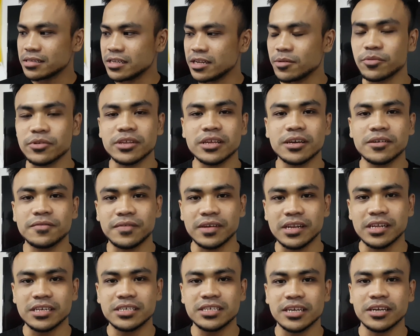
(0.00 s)
dia punya
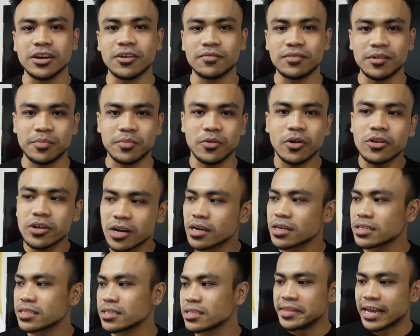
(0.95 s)
finishing of the
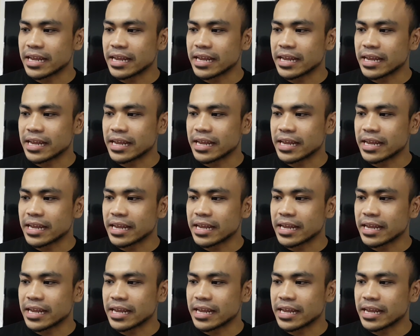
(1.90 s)
products.